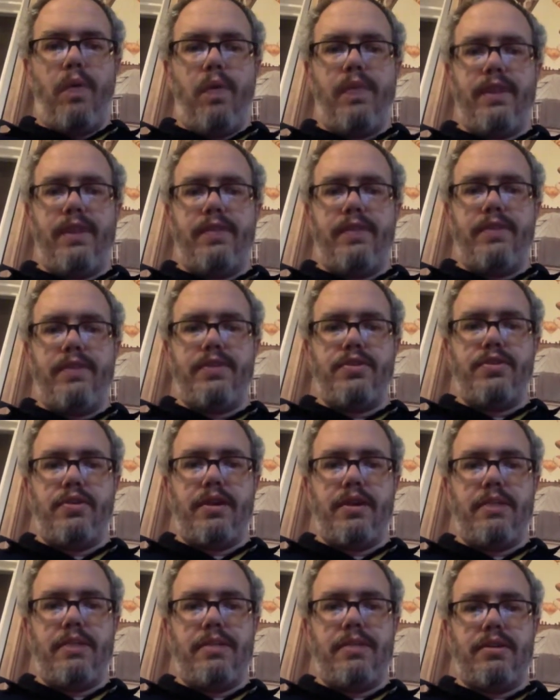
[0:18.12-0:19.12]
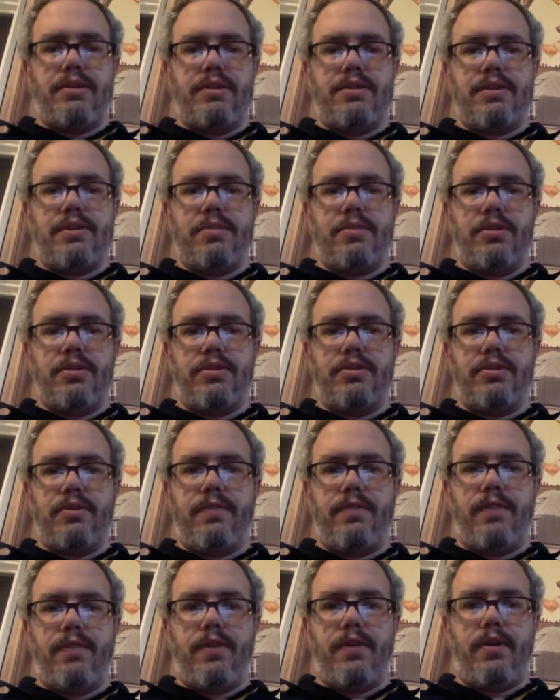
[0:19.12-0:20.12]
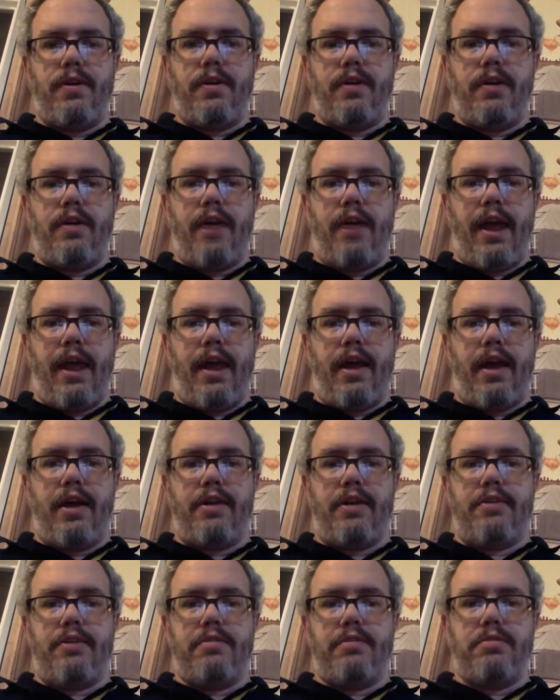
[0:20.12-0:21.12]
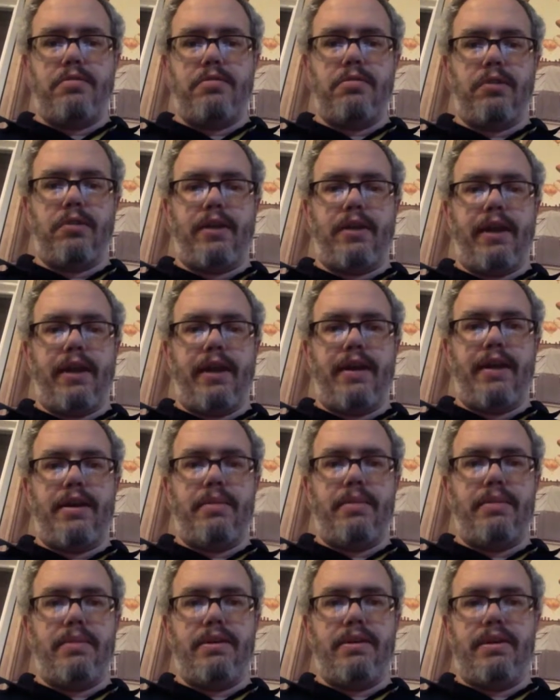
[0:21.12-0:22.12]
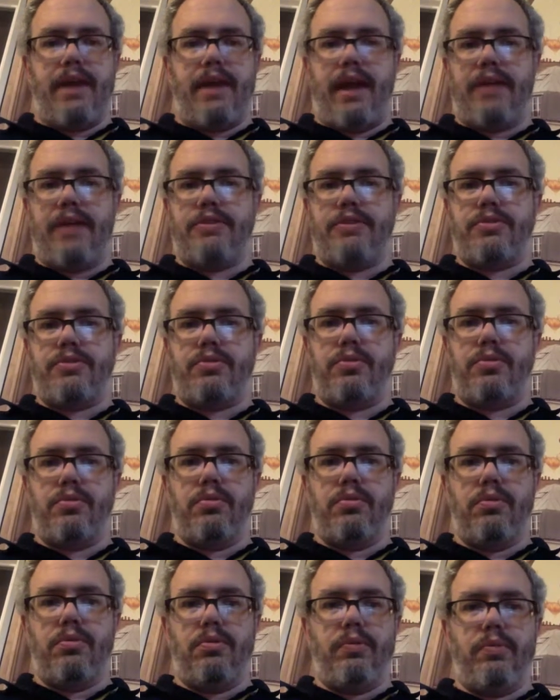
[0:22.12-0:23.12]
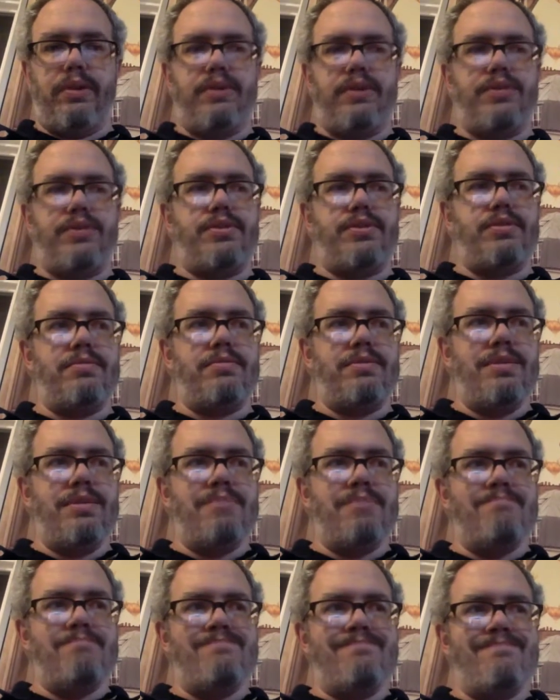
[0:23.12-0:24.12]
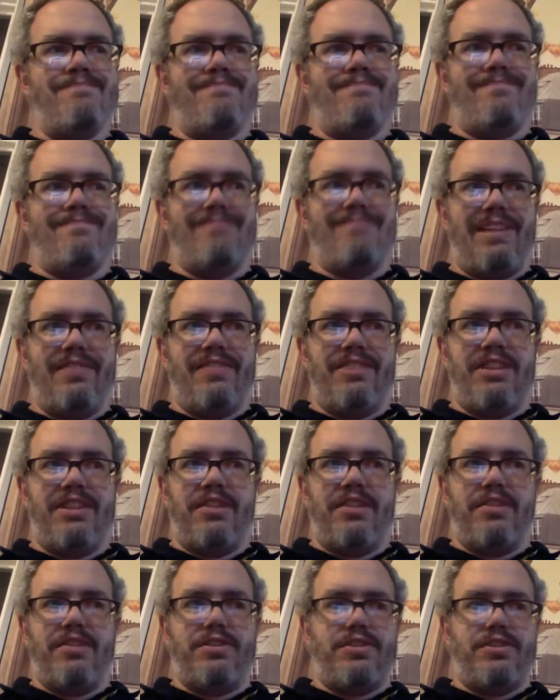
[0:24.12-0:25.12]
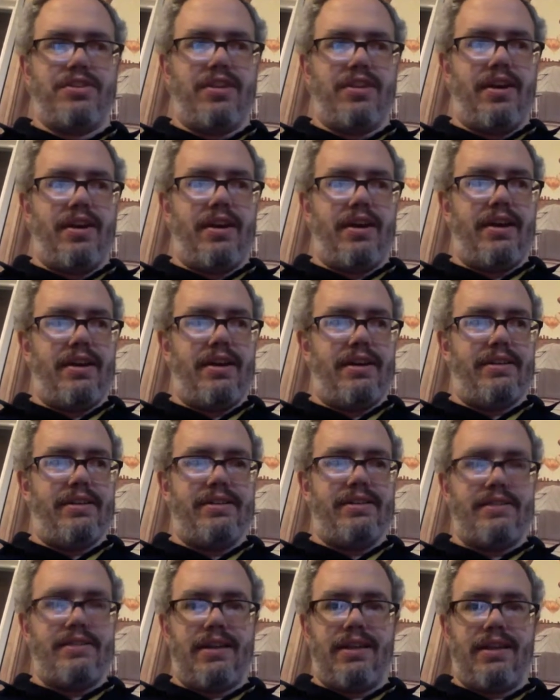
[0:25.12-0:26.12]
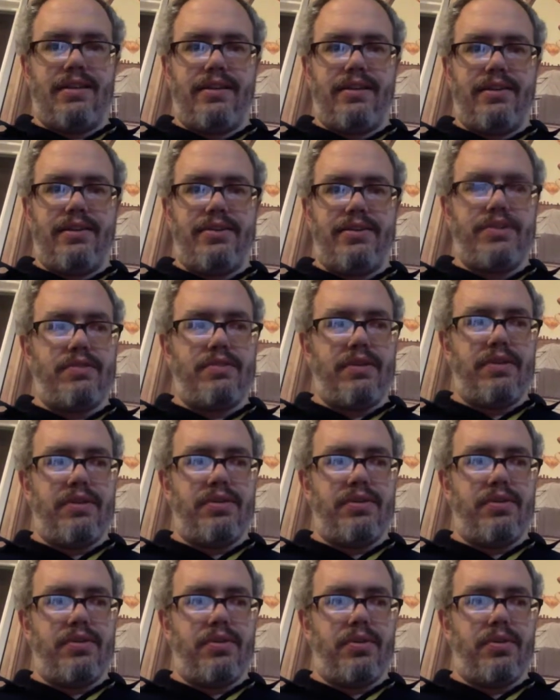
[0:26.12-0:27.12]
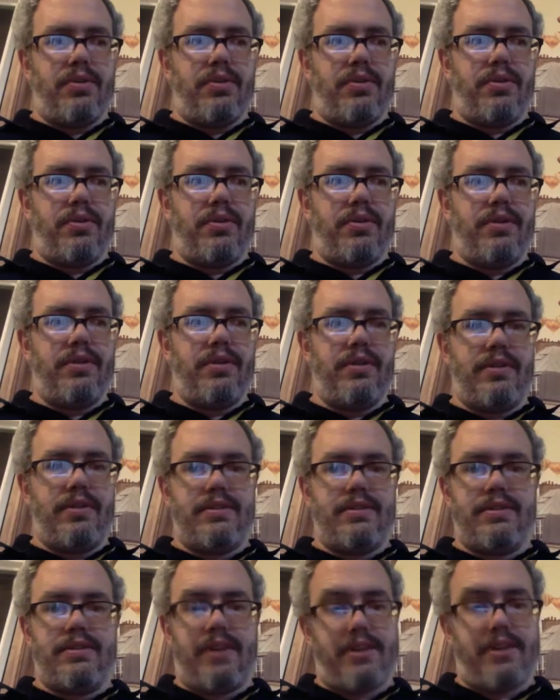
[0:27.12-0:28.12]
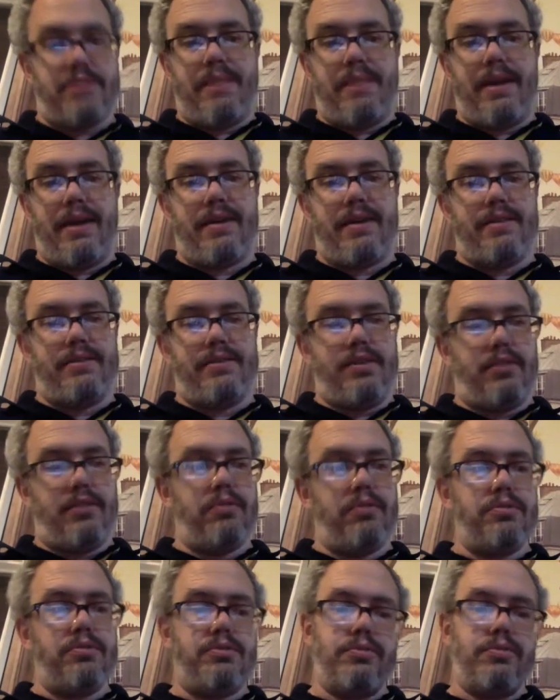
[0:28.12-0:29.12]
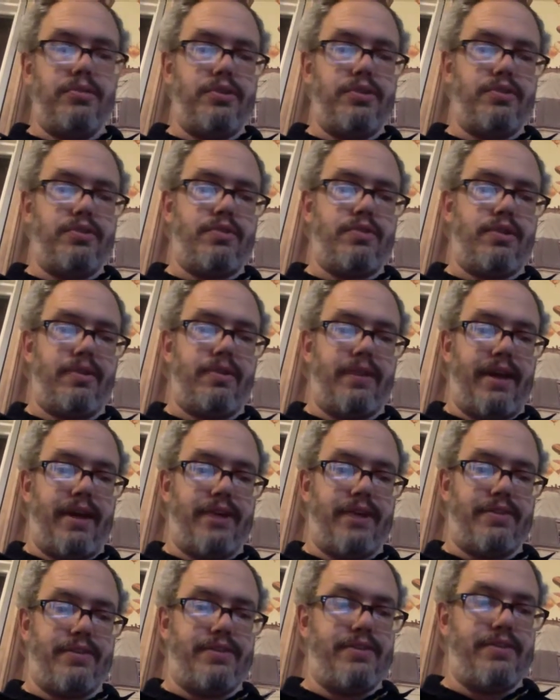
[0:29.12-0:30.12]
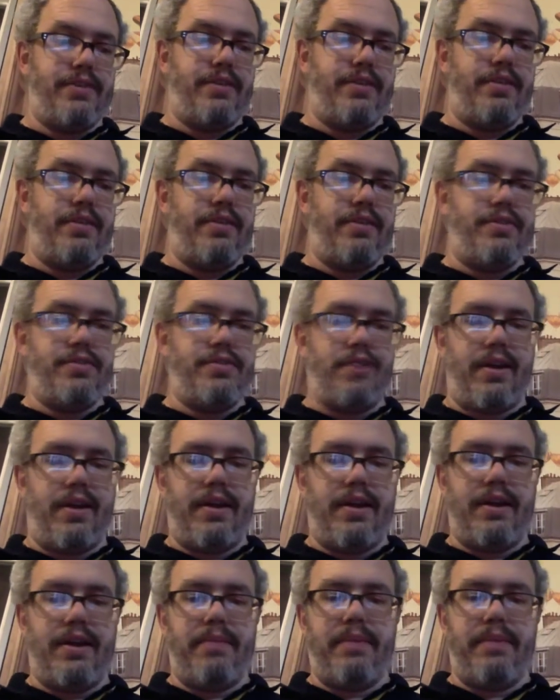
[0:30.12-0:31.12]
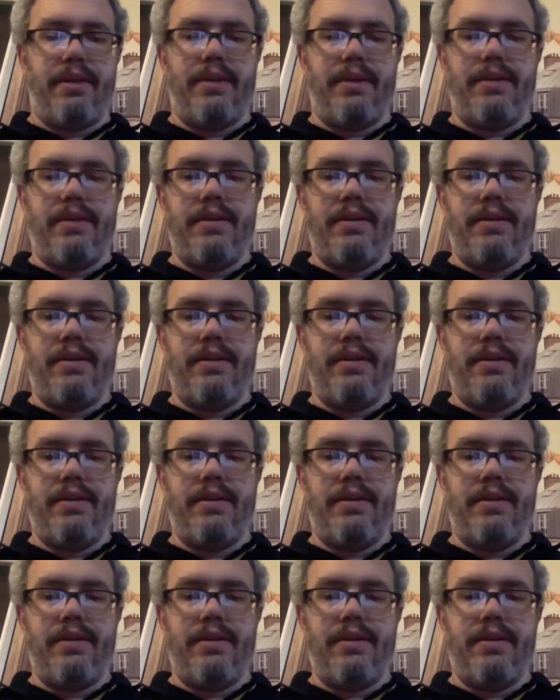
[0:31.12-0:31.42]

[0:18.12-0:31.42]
they've enjoyed about the summer so far, and looking ahead a bit at school, which, even though it's July, is sadly just around the corner. Not as bad as our old school district when they actually started in July, but